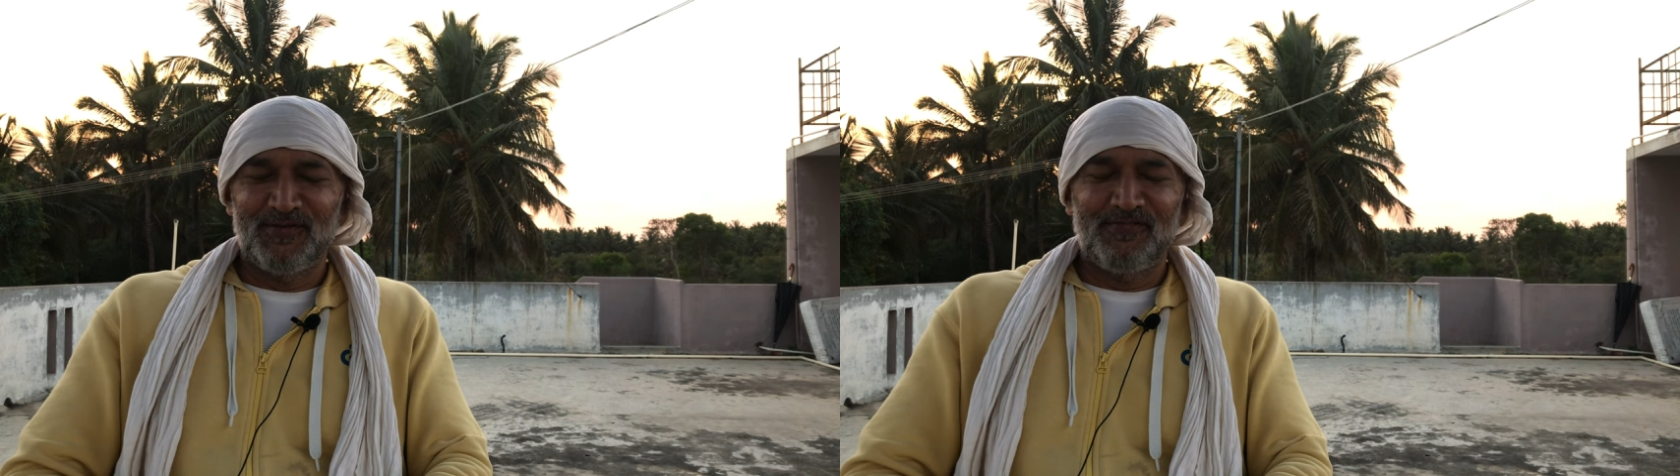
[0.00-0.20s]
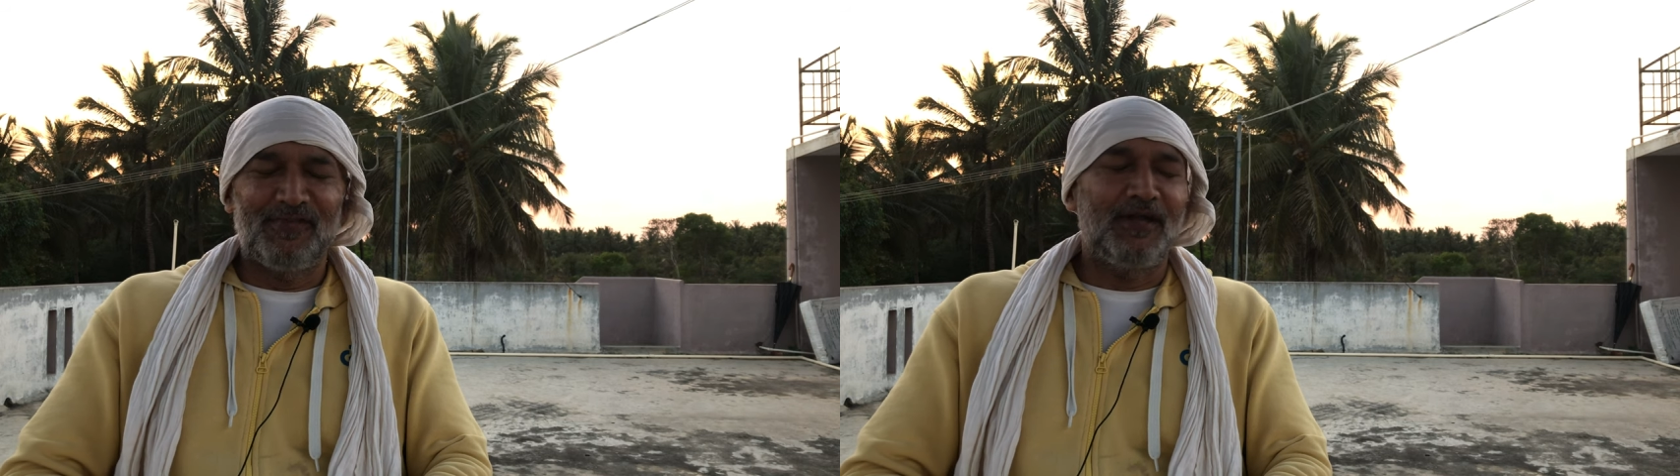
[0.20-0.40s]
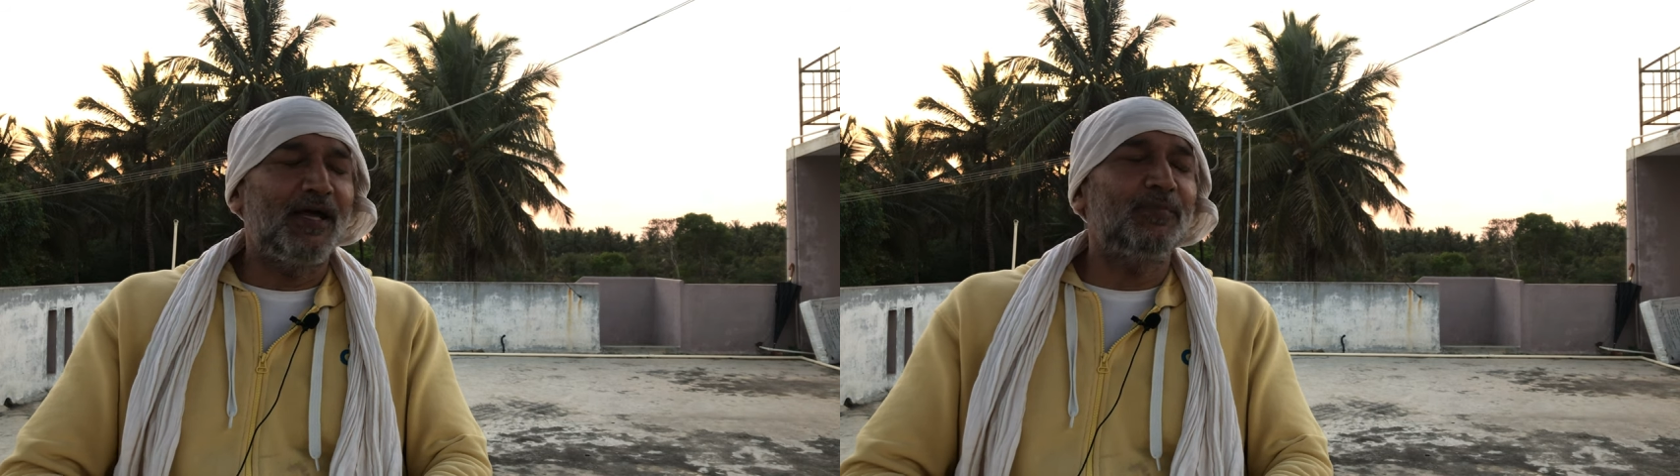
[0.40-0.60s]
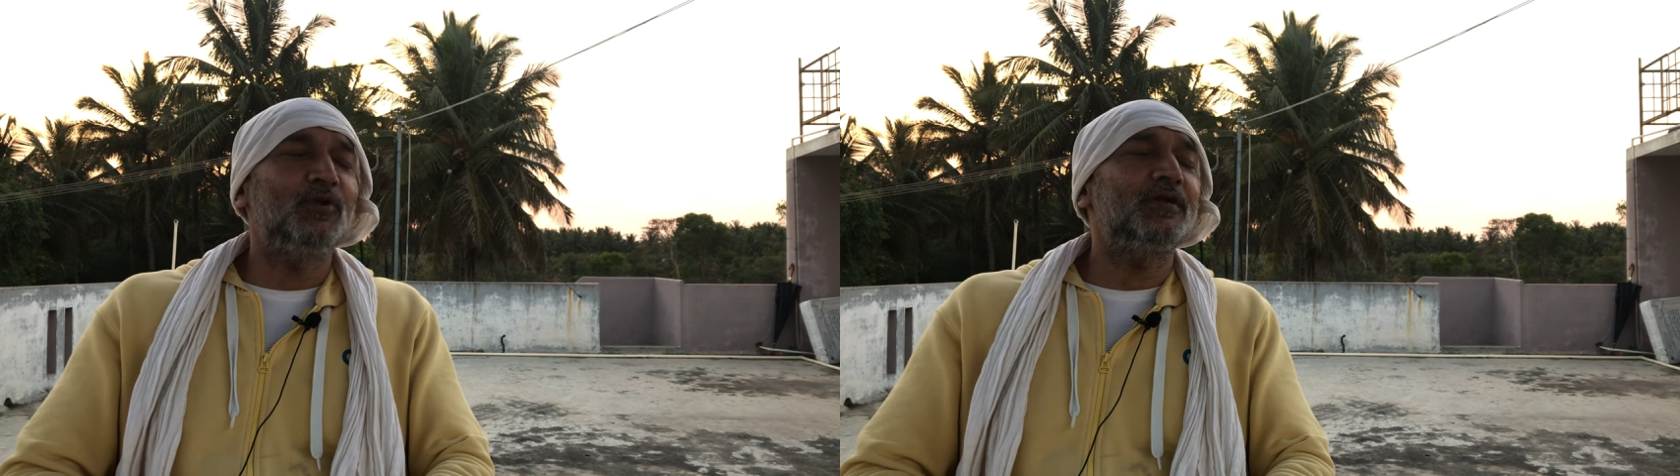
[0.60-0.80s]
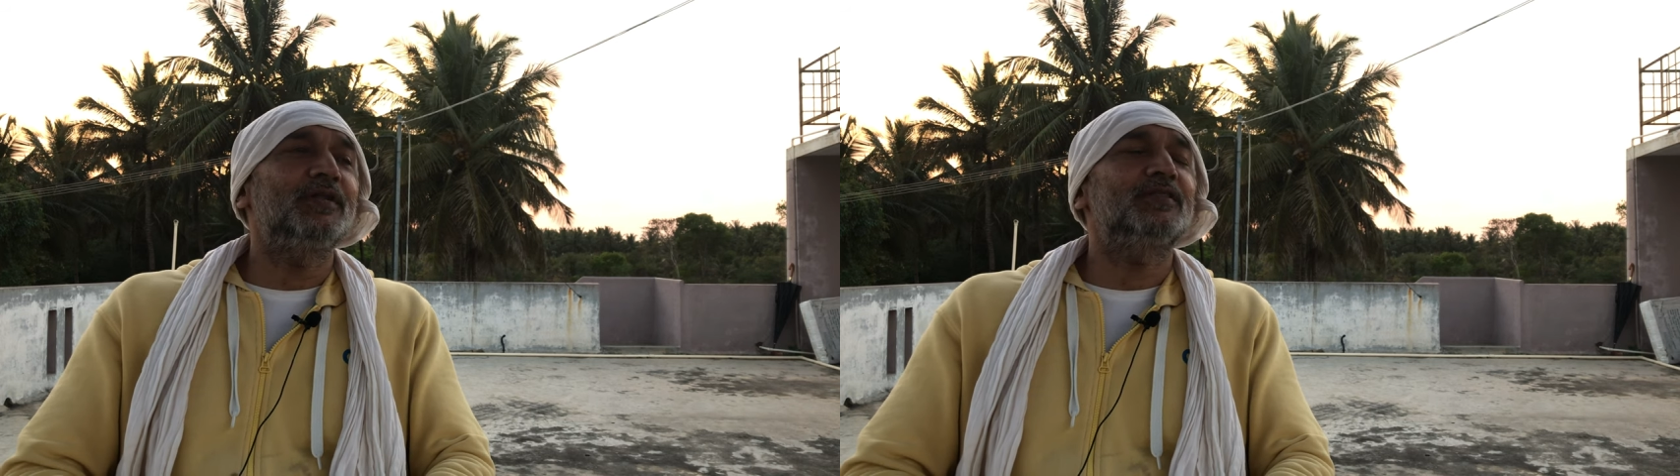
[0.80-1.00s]
Well, I am
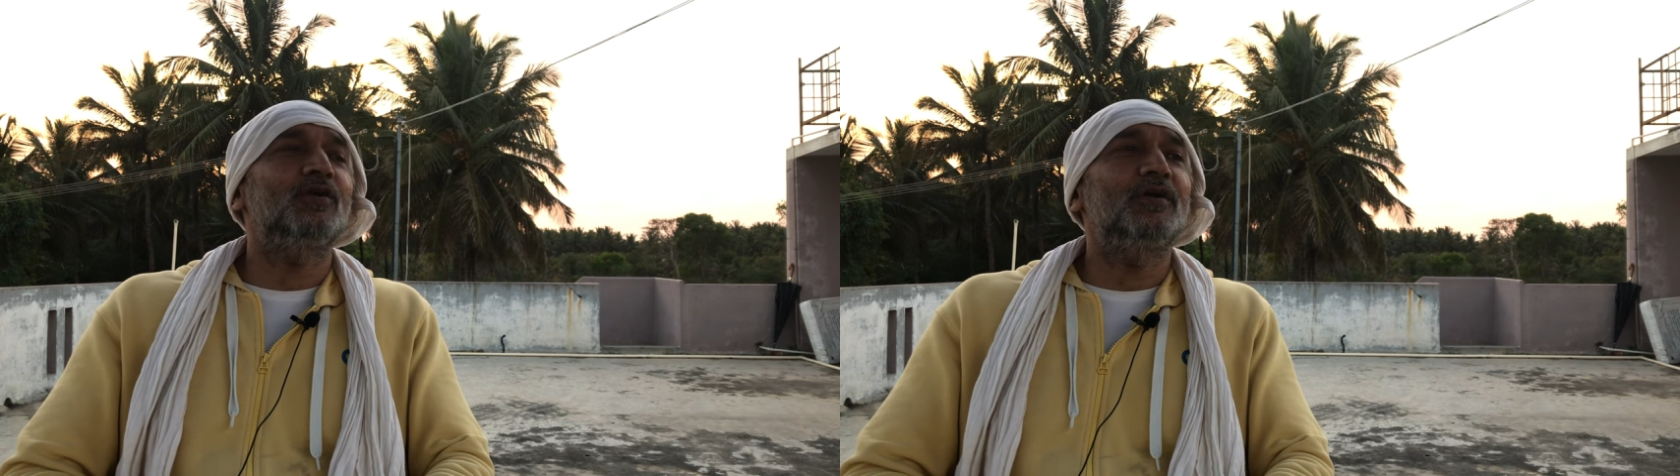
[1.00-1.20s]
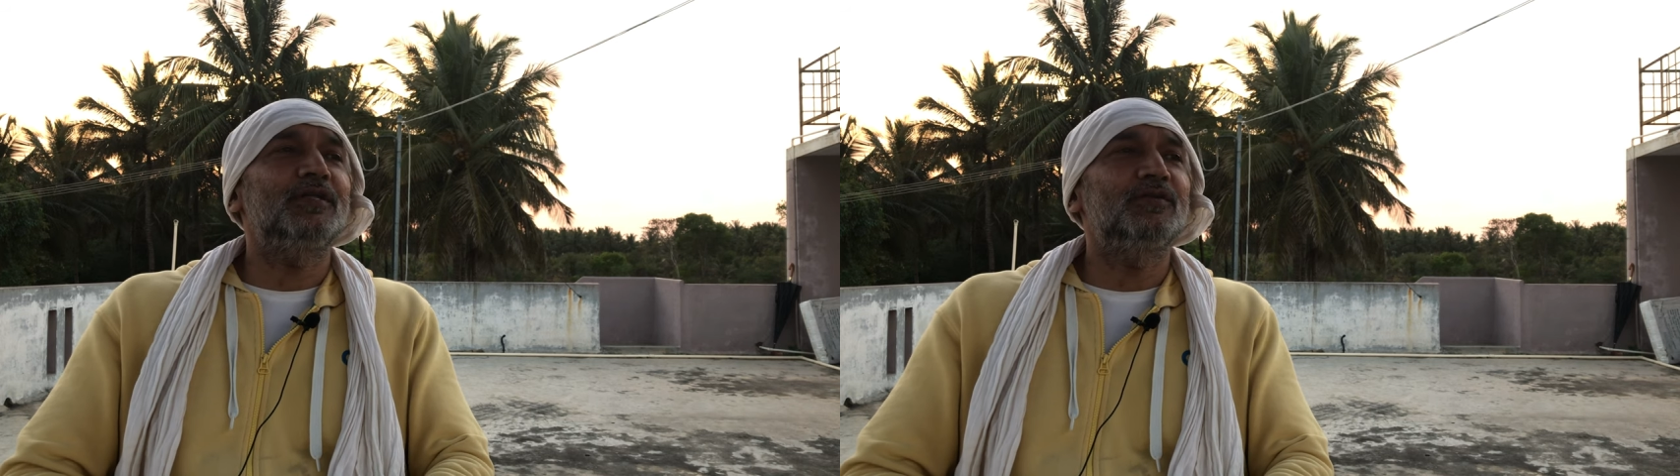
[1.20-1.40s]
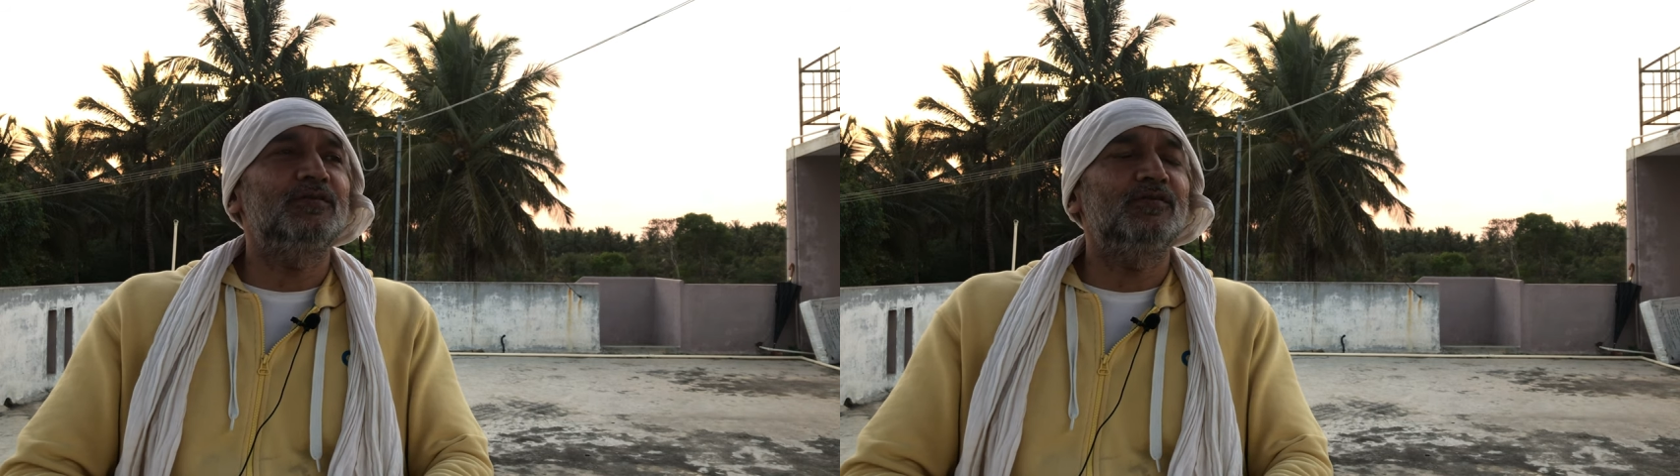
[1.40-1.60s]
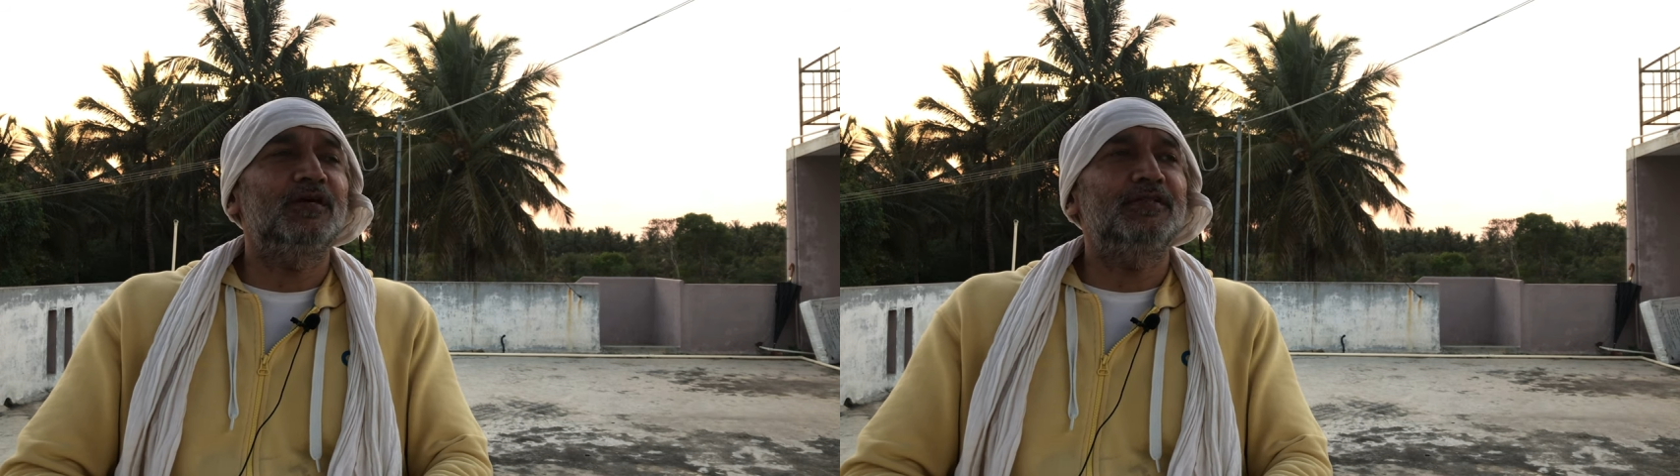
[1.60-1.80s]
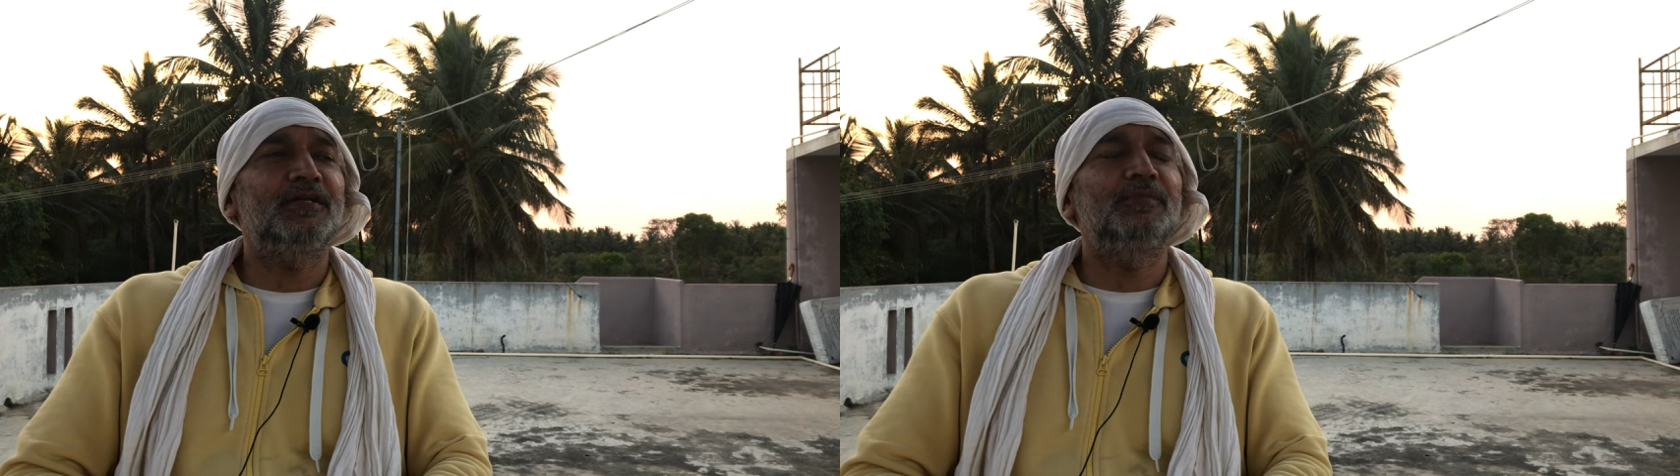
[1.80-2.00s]
not an authority on
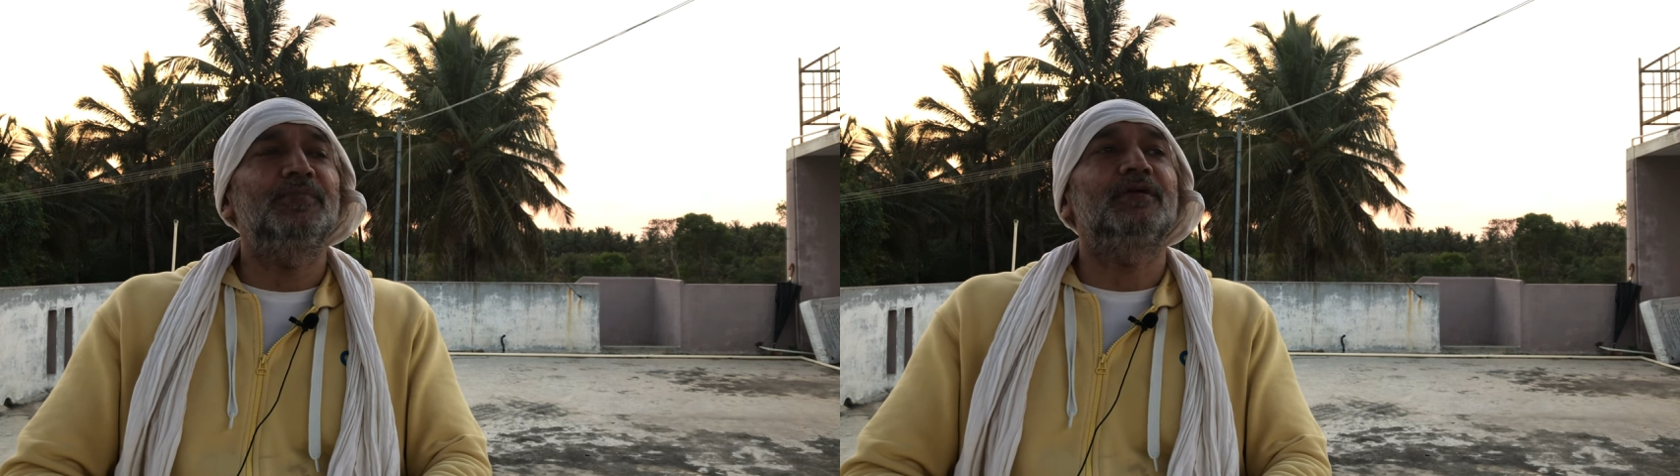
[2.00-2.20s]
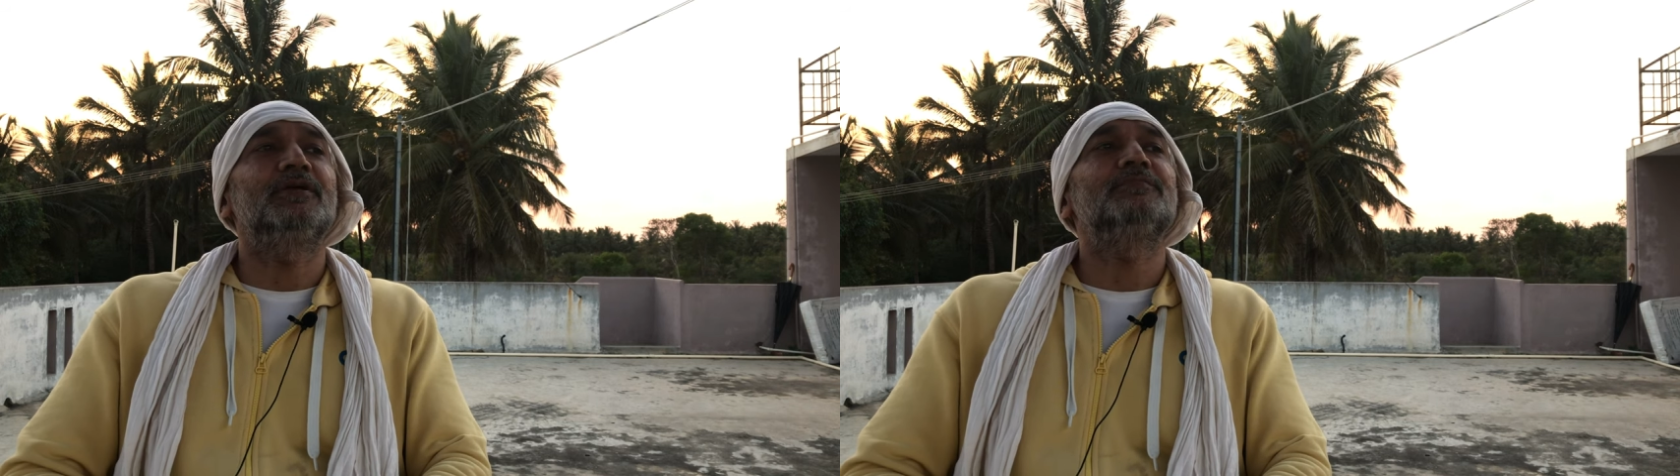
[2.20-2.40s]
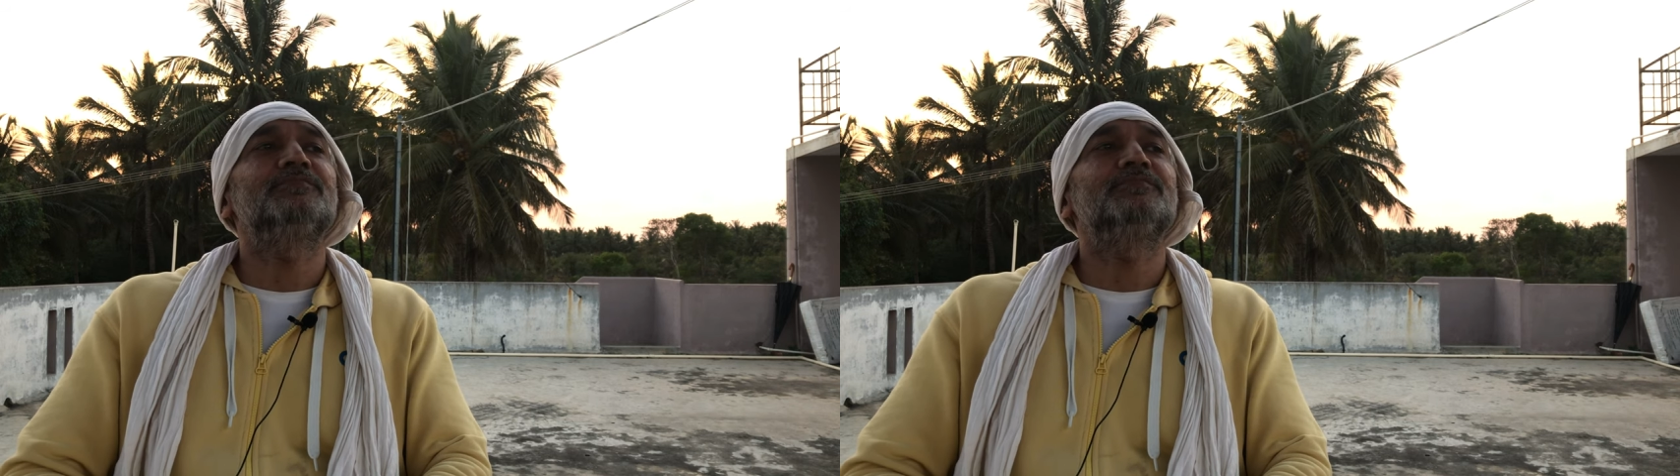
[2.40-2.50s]
yoga therapy